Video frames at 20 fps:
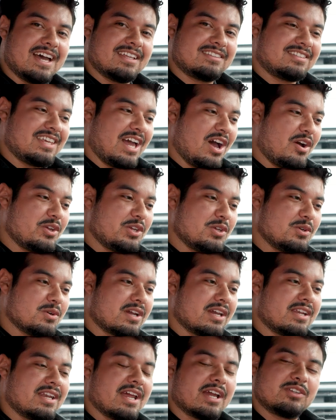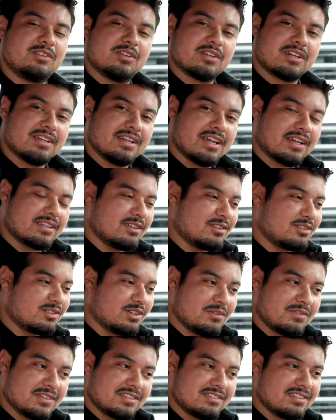That's how you connect your connected
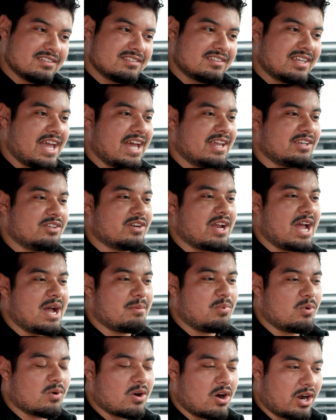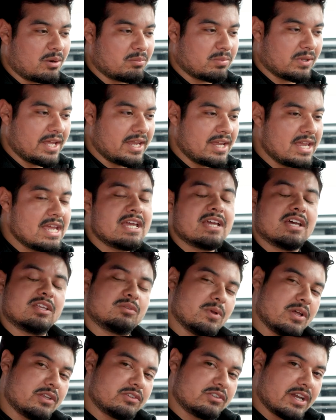services and your Apple CarPlay,
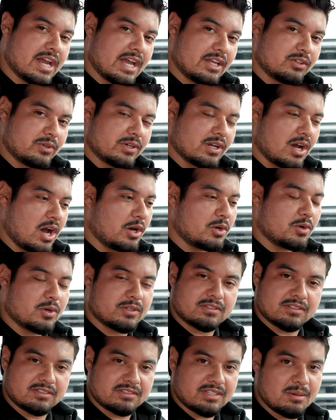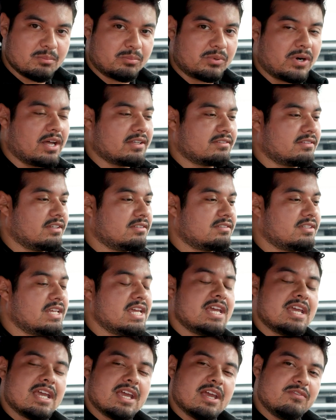as well as your Android Auto. It's the same process.
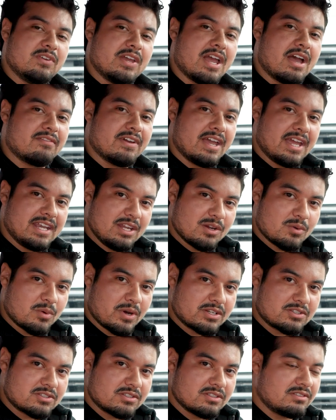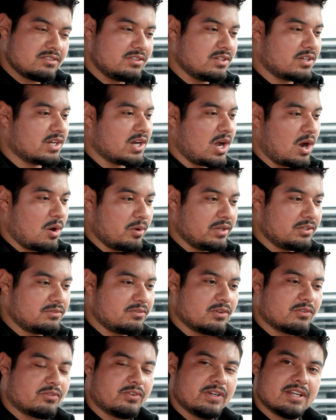If you have any questions, you can always
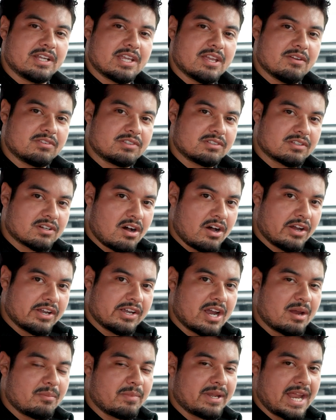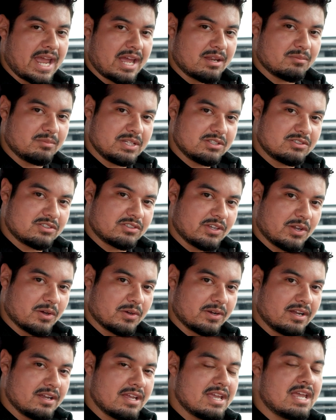feel free to give us a call here at Manhattan Beach
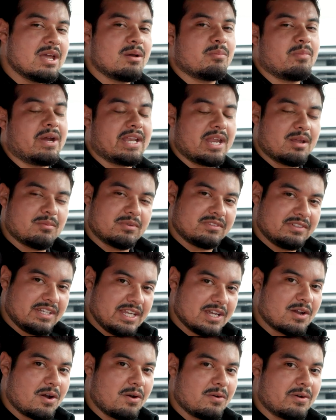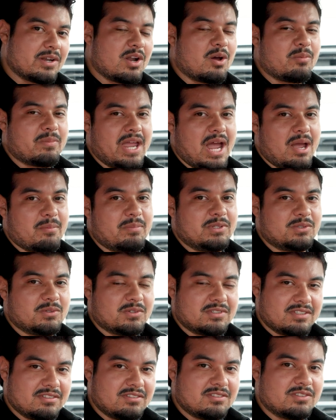Toyota. My name is Nico, and I'll be happy
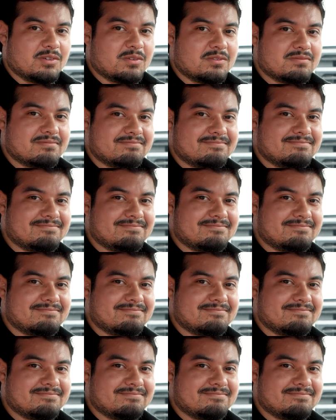to assist you.